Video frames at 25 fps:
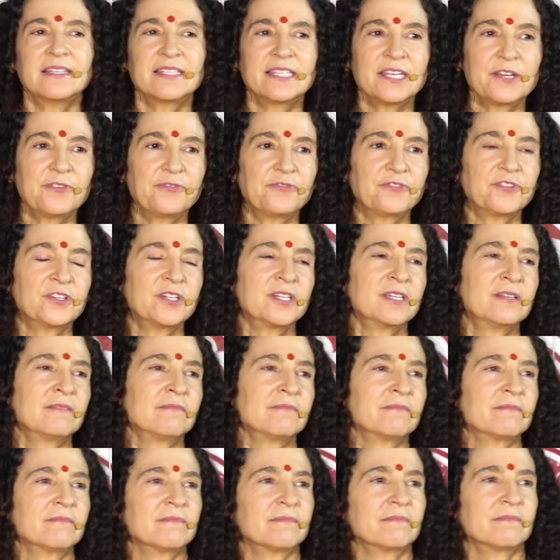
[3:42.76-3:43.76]

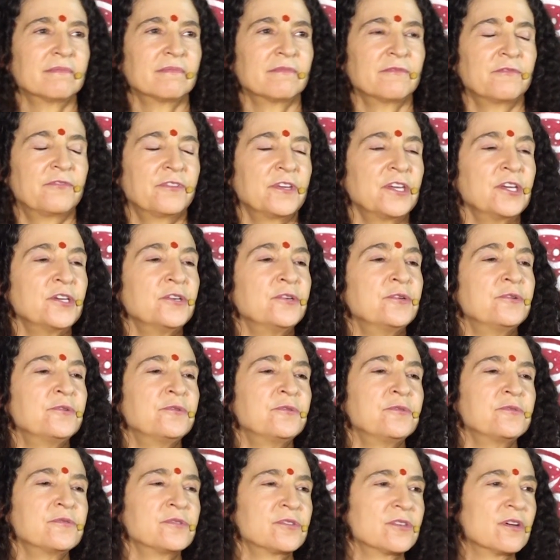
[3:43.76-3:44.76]
different
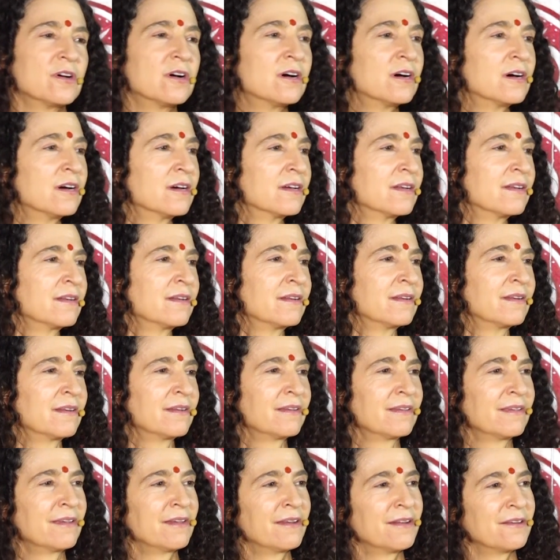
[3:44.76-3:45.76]
views
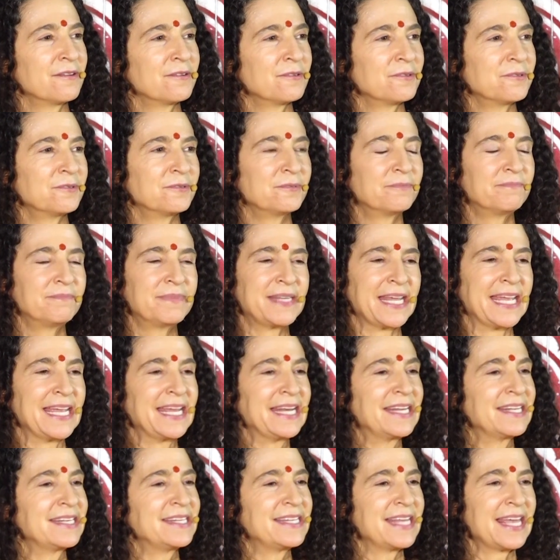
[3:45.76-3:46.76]
on, you know,
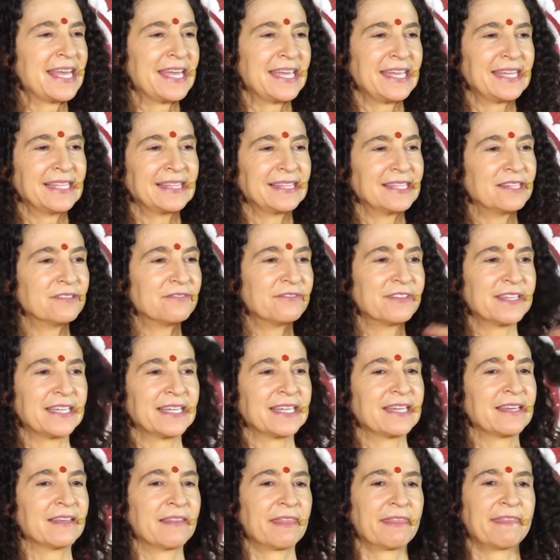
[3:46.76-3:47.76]
day-to-day
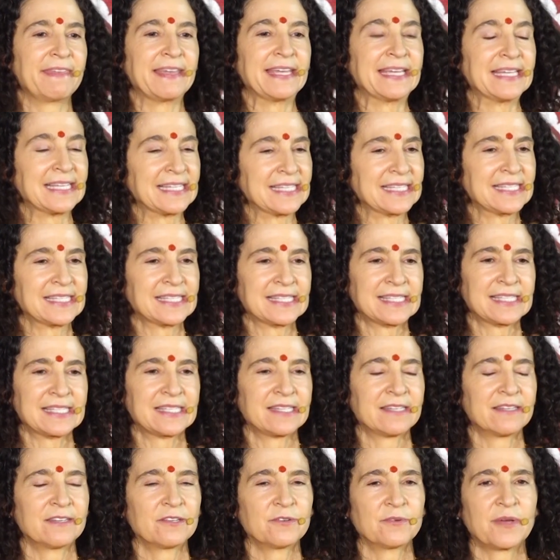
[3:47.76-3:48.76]
living things,
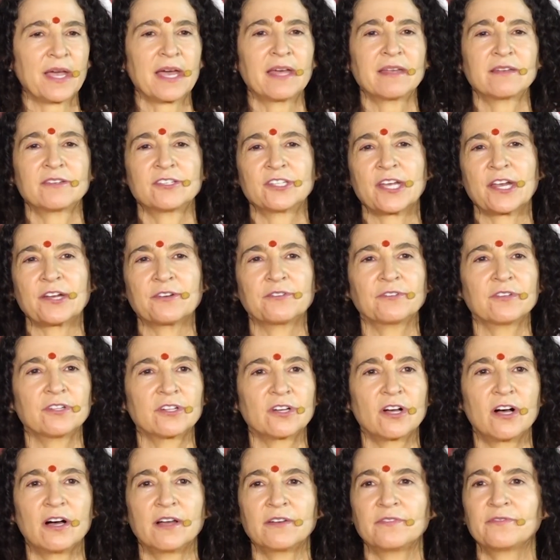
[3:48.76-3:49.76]
and you get general
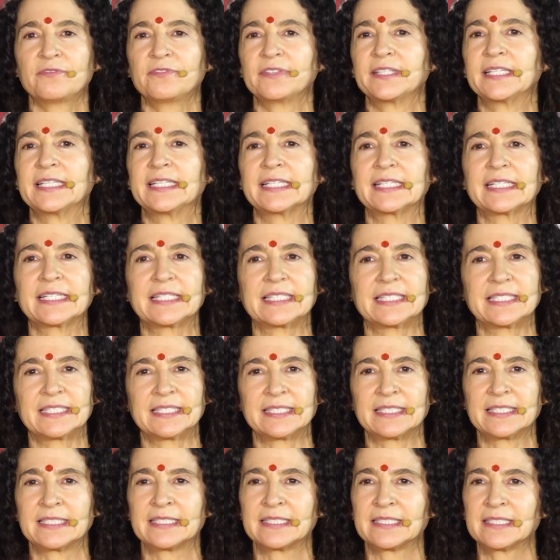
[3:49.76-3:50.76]
conflict,
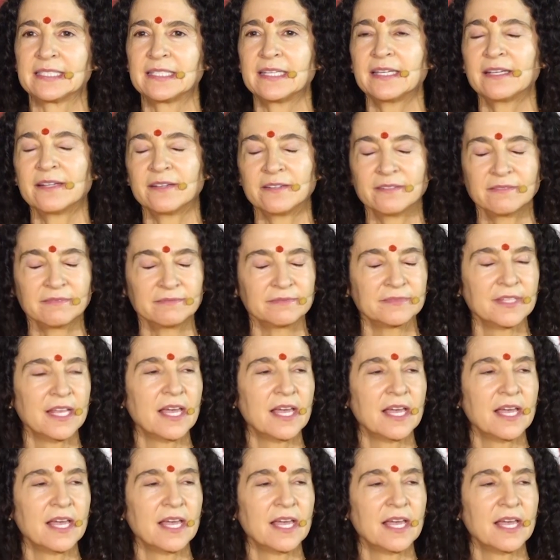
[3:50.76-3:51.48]
and, you know.